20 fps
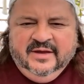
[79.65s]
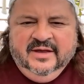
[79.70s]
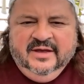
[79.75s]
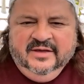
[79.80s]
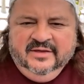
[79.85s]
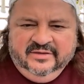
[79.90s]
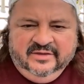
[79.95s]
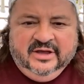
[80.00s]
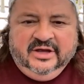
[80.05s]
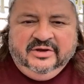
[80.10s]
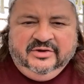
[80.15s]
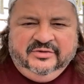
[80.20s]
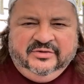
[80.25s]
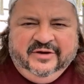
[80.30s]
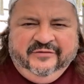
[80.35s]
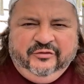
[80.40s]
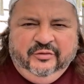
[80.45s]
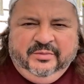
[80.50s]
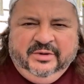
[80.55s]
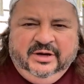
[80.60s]
Thank you to
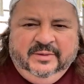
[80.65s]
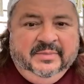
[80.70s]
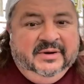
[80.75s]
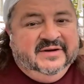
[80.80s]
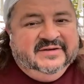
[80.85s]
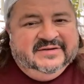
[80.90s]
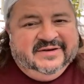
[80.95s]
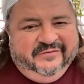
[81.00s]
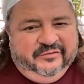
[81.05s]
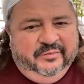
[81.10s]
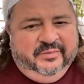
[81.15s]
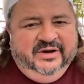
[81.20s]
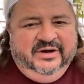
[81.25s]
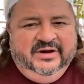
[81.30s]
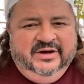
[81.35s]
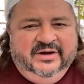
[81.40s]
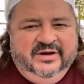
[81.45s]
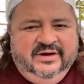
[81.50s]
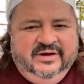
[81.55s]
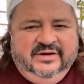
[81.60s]
everybody, because
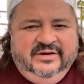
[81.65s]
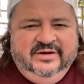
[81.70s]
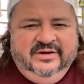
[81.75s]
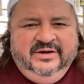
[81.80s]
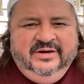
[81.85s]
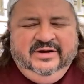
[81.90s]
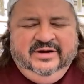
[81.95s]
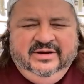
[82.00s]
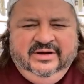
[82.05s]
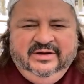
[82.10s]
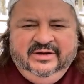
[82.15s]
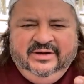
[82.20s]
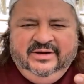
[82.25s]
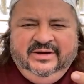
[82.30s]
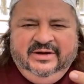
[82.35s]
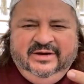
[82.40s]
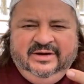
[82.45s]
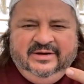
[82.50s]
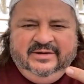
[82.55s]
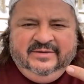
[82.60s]
everybody
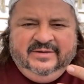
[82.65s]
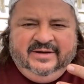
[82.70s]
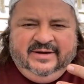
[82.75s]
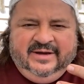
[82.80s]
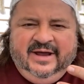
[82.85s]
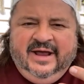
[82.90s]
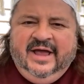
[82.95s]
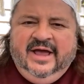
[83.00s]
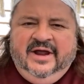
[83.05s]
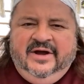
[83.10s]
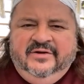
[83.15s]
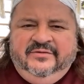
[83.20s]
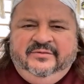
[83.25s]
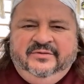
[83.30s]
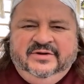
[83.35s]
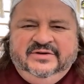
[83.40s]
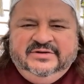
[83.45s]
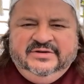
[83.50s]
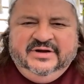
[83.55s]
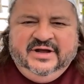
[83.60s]
had a
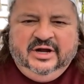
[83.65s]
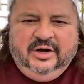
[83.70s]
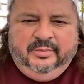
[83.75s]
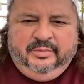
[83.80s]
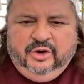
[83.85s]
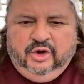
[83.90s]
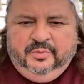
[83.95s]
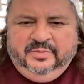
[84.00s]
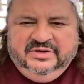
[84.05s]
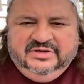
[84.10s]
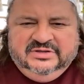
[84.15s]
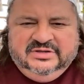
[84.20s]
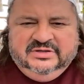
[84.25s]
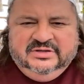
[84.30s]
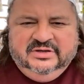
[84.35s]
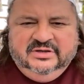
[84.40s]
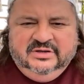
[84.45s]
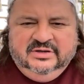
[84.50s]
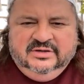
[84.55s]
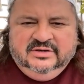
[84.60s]
reason, had a purpose,
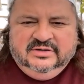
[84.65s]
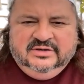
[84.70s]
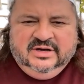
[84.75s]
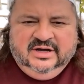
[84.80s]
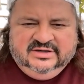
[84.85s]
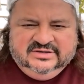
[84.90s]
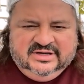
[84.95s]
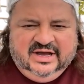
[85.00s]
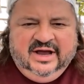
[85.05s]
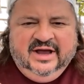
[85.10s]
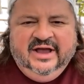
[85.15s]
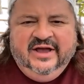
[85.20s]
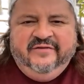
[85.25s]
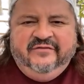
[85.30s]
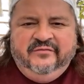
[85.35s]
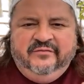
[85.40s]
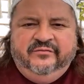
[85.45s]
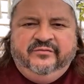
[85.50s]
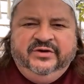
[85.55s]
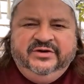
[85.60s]
as I have a
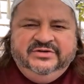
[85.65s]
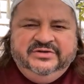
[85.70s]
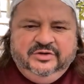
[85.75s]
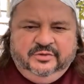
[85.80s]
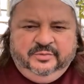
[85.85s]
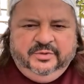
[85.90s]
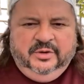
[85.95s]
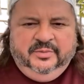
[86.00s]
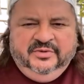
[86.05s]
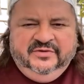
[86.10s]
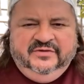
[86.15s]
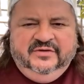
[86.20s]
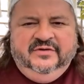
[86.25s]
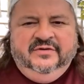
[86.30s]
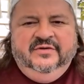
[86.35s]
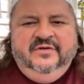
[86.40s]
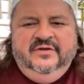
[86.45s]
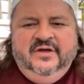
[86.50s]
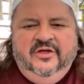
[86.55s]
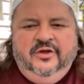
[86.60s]
reason or purpose
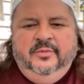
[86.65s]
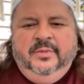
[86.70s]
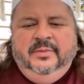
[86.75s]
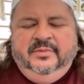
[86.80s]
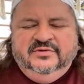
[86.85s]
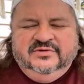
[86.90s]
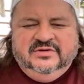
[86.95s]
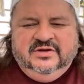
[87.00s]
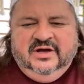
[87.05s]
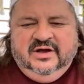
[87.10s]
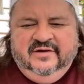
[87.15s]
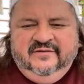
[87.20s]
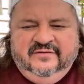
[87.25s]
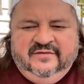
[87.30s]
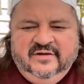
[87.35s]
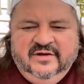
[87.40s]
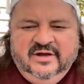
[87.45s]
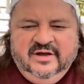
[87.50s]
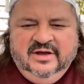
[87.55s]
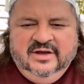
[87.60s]
in other people's lives,
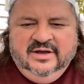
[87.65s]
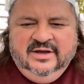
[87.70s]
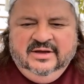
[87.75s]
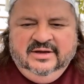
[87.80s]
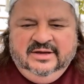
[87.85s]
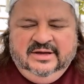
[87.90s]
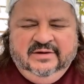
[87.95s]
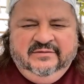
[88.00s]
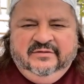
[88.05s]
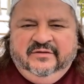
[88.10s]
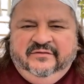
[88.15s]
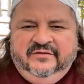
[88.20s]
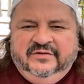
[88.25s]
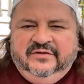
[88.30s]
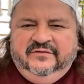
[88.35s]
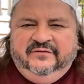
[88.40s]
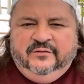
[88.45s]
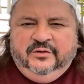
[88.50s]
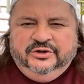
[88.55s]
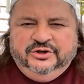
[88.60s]
even if it's
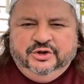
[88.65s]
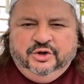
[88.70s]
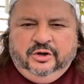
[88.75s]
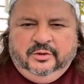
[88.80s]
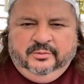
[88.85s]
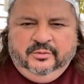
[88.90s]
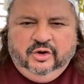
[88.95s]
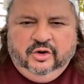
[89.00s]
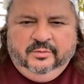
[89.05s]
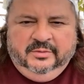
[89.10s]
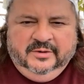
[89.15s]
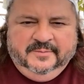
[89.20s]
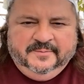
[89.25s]
for a short moment.